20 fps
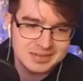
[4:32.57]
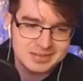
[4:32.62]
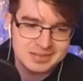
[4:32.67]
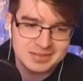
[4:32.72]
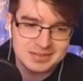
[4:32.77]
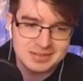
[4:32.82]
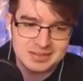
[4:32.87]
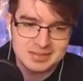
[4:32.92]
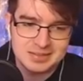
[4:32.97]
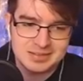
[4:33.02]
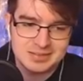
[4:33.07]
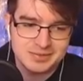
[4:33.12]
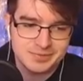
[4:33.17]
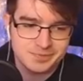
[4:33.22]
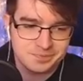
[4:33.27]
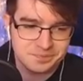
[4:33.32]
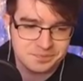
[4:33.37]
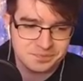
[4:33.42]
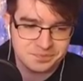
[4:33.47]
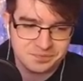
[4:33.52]

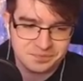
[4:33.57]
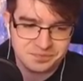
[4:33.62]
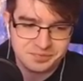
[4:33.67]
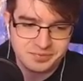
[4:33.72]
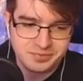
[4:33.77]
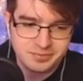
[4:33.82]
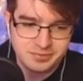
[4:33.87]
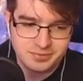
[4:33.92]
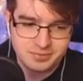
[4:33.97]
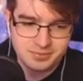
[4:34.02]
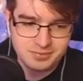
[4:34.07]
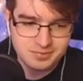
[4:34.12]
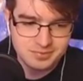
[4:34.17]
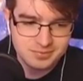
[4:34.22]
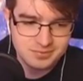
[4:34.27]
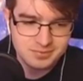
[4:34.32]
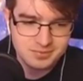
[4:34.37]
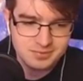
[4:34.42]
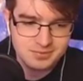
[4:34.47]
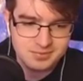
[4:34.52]

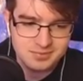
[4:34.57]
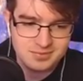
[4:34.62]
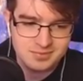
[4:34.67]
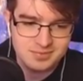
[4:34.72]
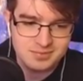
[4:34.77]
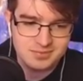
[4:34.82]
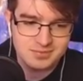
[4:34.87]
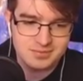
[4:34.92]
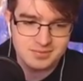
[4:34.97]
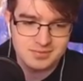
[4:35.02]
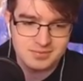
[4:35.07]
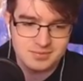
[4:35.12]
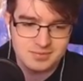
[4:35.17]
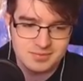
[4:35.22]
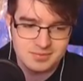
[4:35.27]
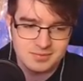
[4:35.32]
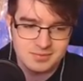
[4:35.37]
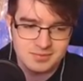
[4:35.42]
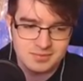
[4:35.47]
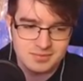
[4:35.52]

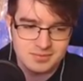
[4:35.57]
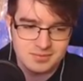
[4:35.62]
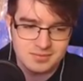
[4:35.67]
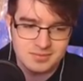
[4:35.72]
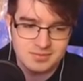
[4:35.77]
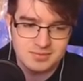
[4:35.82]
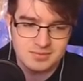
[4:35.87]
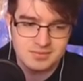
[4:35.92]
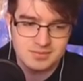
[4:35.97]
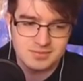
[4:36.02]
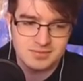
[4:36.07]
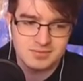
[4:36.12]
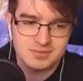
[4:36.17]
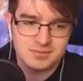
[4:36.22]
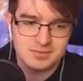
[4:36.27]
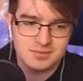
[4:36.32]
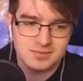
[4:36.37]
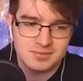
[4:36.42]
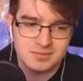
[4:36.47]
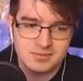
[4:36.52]

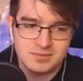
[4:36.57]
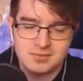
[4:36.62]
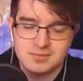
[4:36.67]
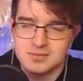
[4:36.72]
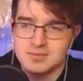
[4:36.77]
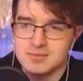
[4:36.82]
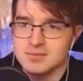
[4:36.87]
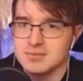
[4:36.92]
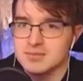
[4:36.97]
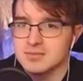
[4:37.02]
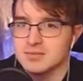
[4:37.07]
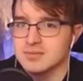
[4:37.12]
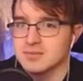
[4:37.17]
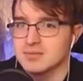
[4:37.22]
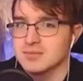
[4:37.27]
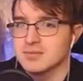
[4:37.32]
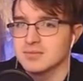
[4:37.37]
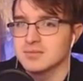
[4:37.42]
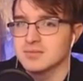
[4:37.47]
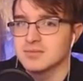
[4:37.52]

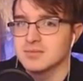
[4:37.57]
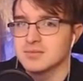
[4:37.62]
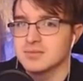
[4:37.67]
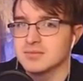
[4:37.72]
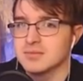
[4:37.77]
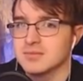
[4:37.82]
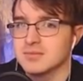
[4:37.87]
The person shown says nothing.